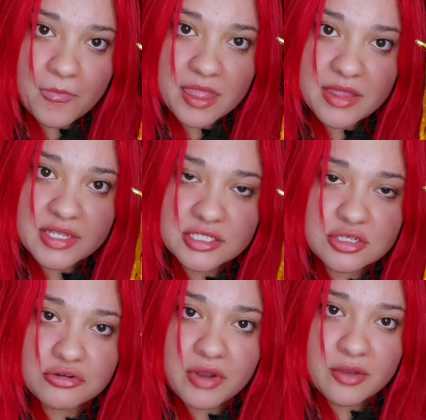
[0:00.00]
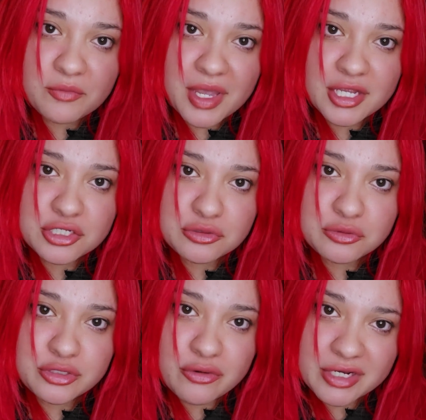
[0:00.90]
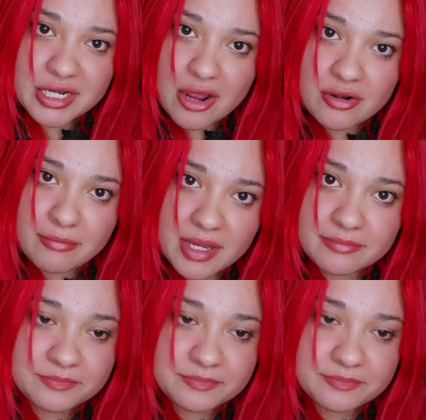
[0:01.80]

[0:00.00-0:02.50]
this is a great way to tone it down a bit.